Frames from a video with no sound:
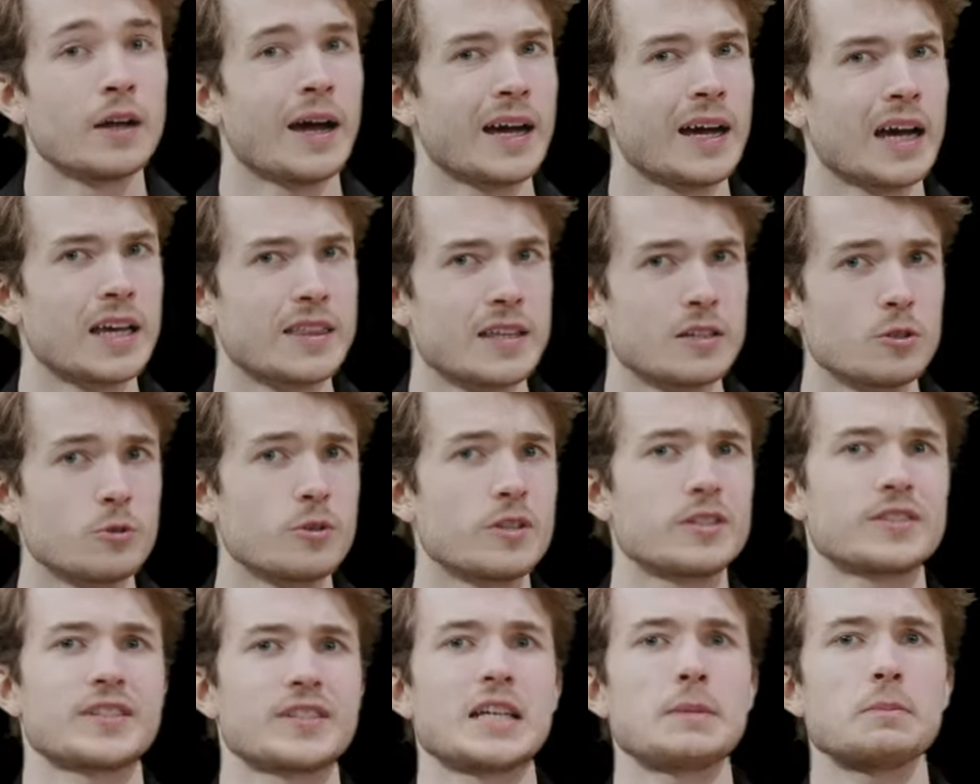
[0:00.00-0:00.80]
I could then do
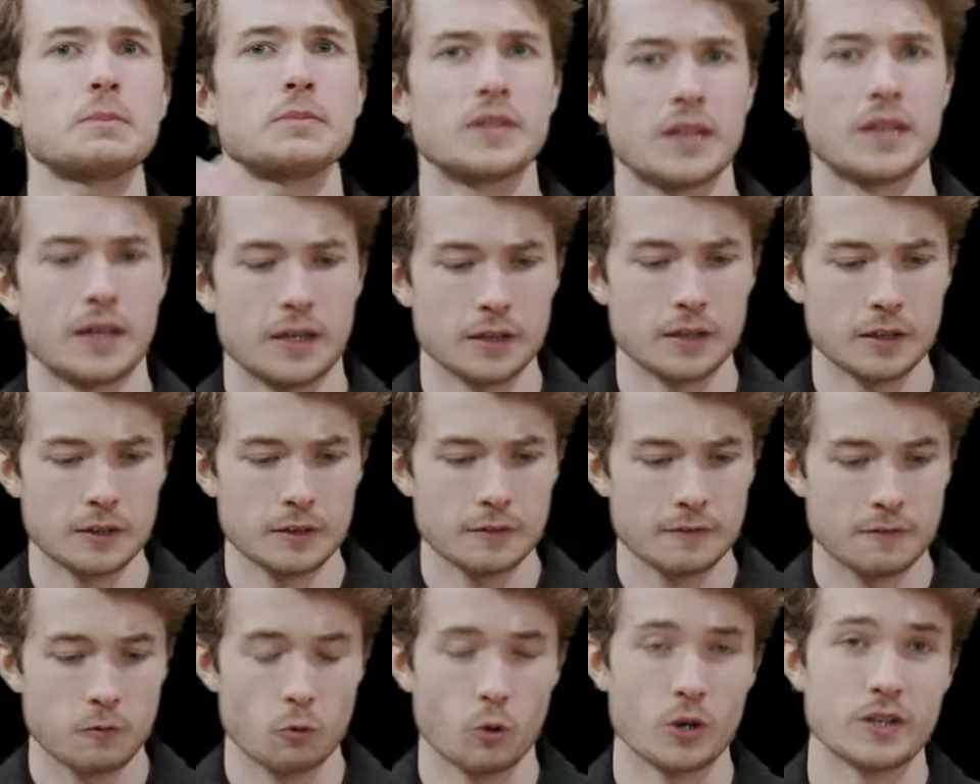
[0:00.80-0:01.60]
the same
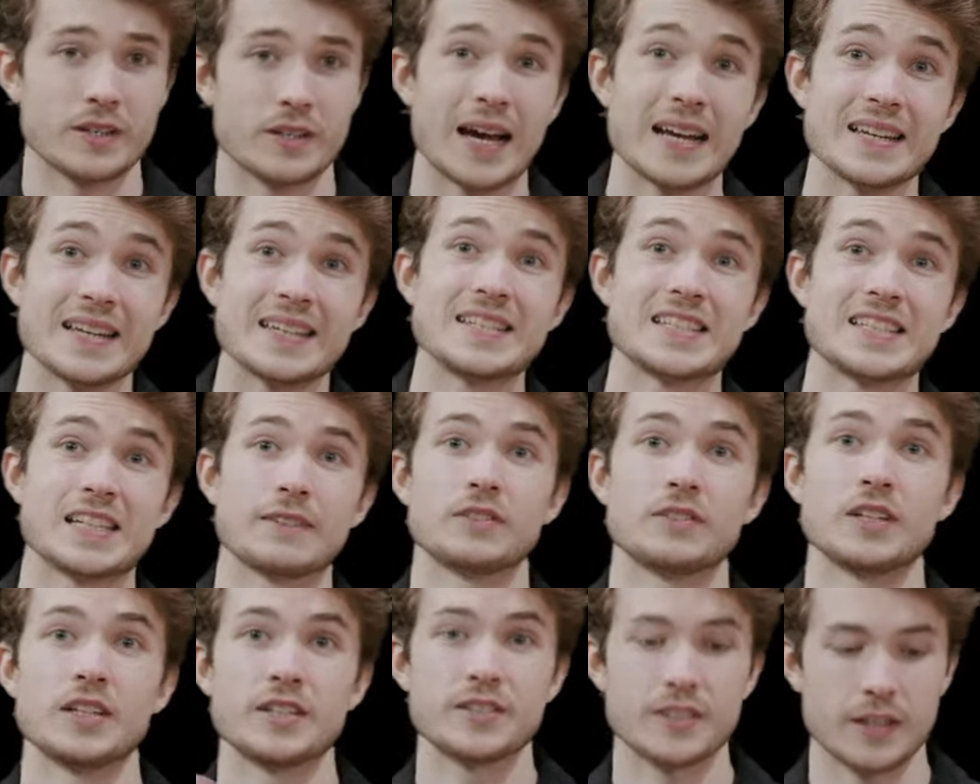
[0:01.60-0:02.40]
thing for
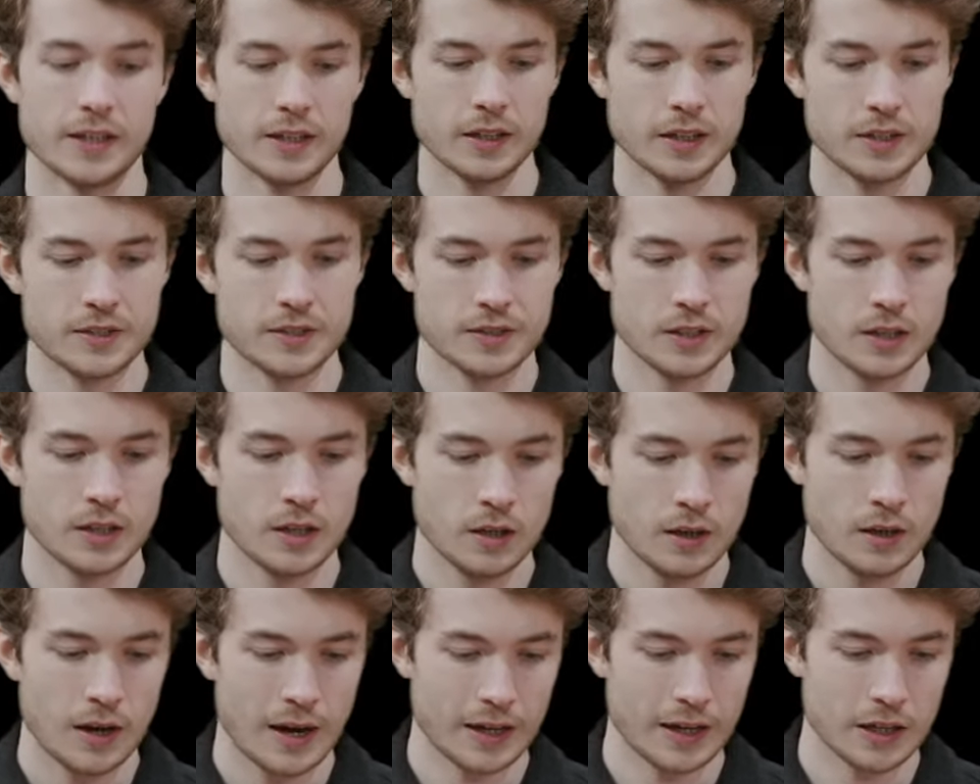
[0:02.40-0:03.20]
1976.
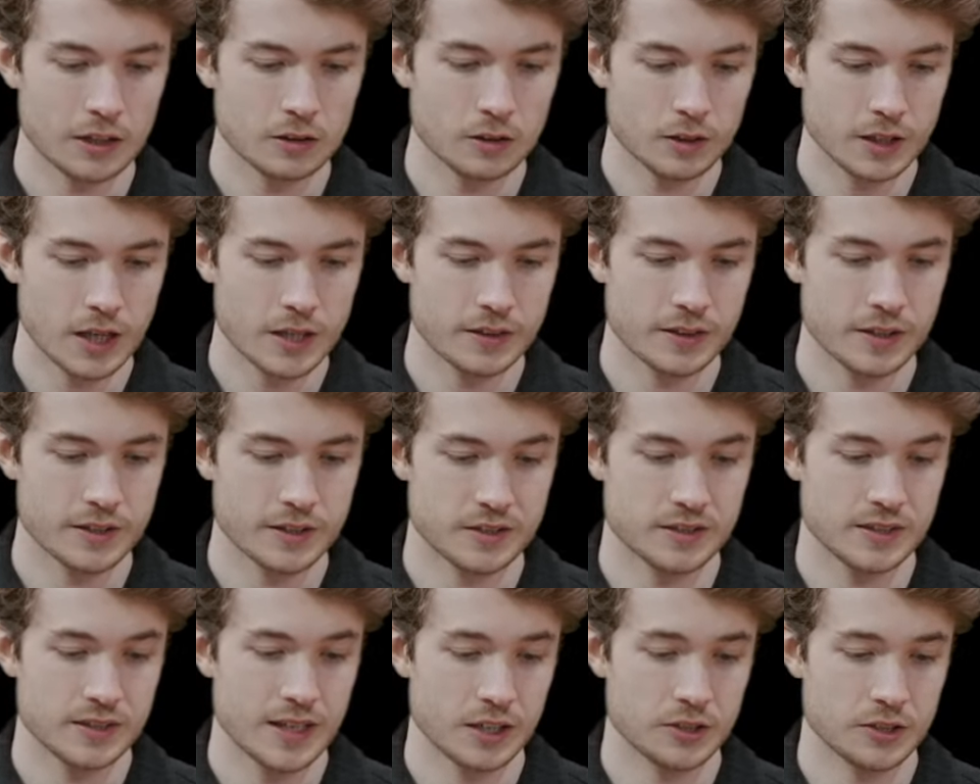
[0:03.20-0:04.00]
I could look at
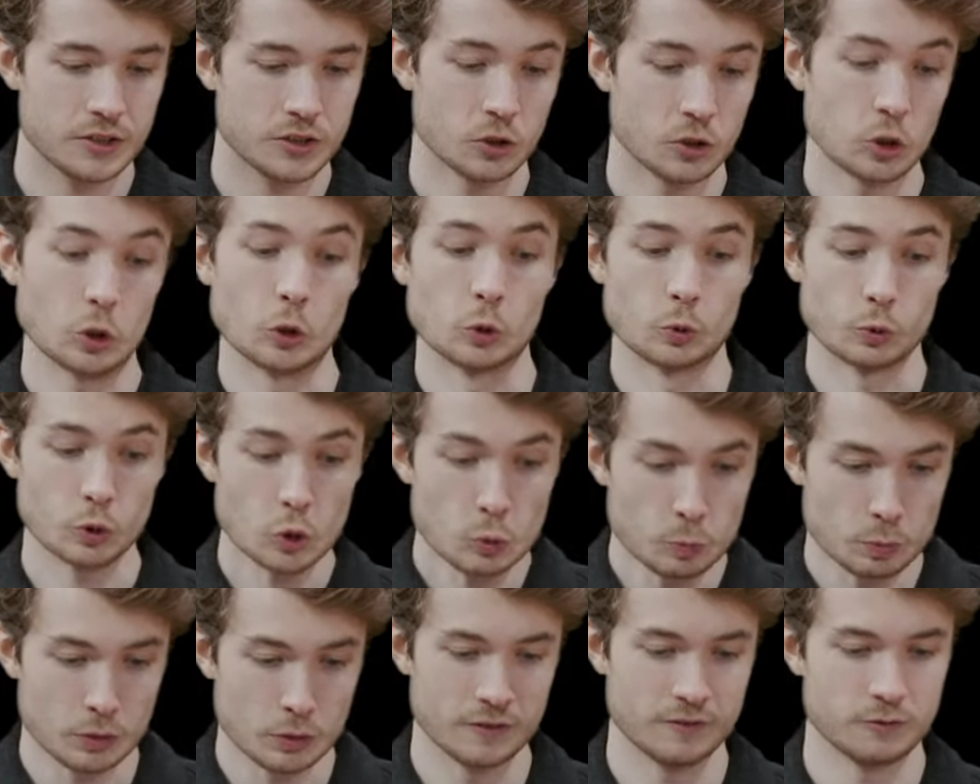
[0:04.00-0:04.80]
this next
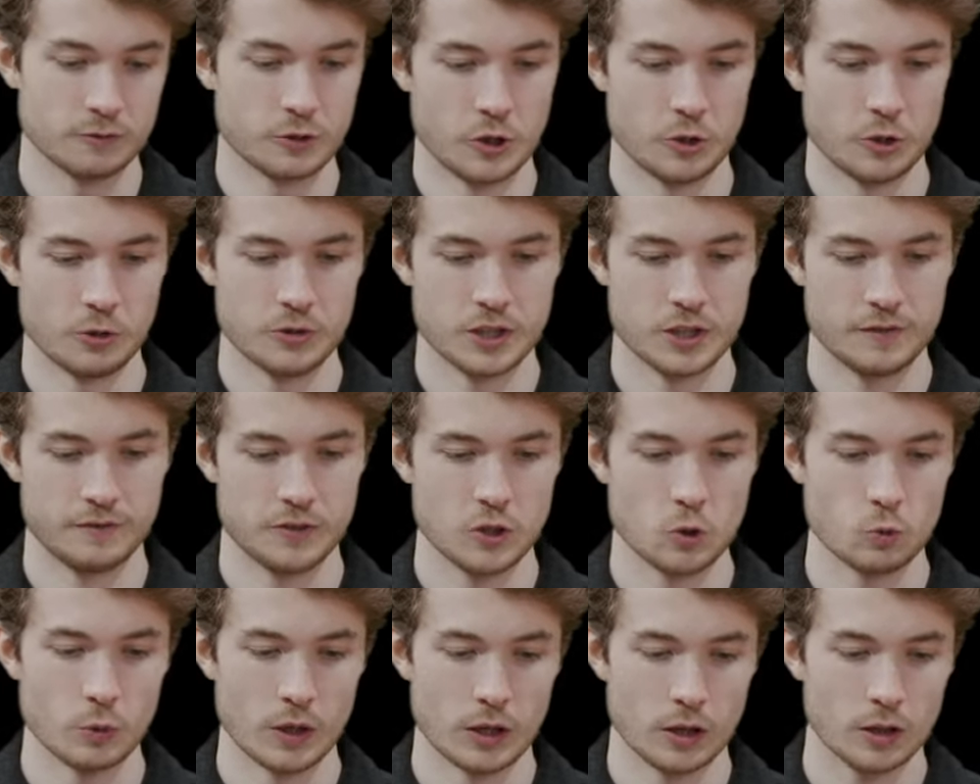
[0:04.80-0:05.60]
group of rows,
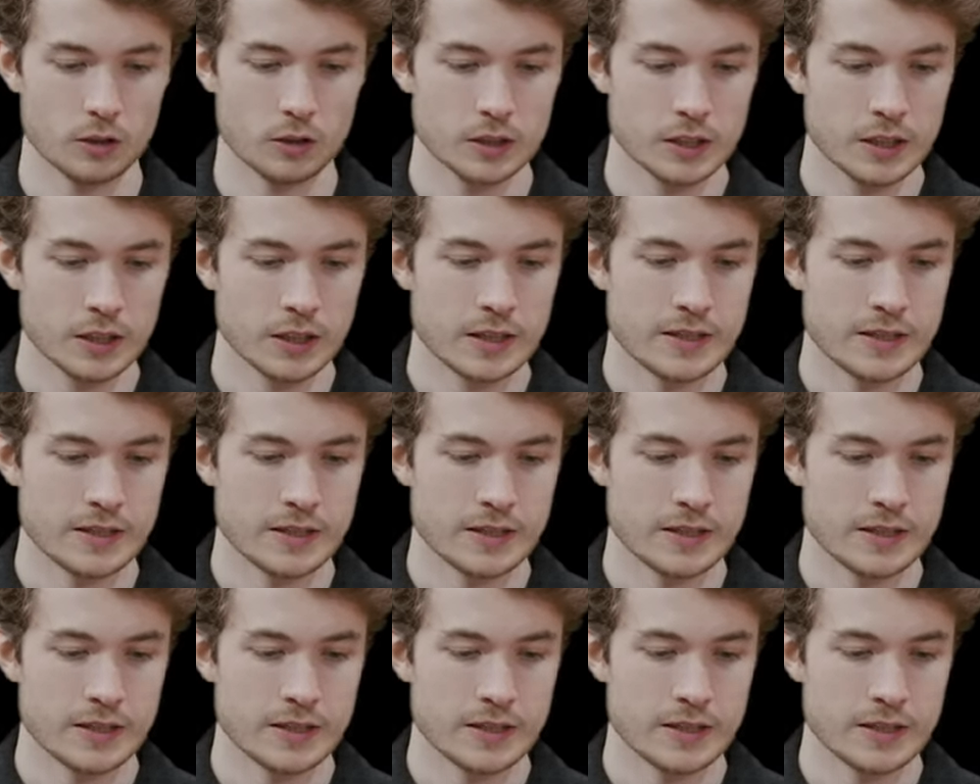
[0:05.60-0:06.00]
if you will,